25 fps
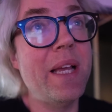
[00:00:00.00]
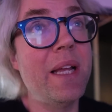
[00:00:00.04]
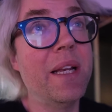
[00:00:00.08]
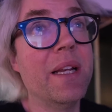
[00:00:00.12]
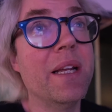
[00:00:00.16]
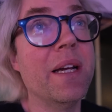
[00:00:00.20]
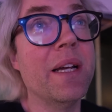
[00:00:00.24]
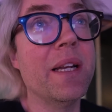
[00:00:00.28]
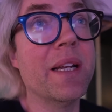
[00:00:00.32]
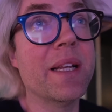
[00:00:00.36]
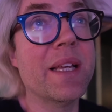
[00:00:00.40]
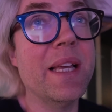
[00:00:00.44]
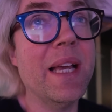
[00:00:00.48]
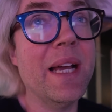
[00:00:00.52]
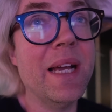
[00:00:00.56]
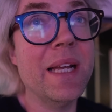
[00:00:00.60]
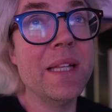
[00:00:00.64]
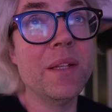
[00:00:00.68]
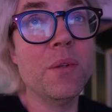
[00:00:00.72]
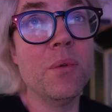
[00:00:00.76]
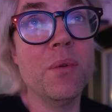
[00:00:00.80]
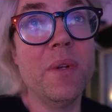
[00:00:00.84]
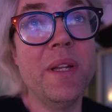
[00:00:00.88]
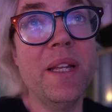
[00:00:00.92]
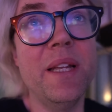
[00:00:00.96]
and kind of
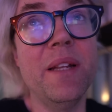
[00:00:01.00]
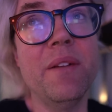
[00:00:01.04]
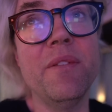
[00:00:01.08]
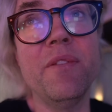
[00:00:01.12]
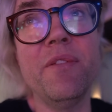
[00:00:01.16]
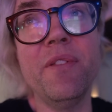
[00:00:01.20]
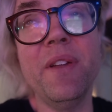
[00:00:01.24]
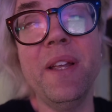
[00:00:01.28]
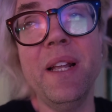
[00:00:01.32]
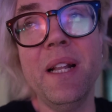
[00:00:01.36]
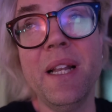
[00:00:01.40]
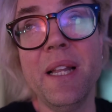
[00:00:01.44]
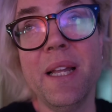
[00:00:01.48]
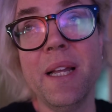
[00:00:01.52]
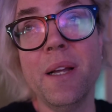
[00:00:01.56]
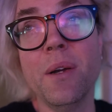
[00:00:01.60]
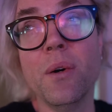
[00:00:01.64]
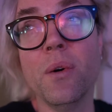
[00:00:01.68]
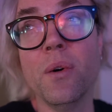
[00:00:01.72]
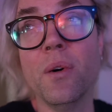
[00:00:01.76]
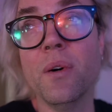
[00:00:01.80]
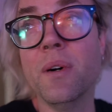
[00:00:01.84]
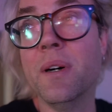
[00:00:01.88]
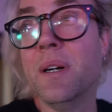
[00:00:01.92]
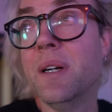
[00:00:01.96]
candlelit feeling,
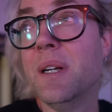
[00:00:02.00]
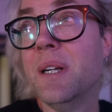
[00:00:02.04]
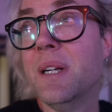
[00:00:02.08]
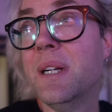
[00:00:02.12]
or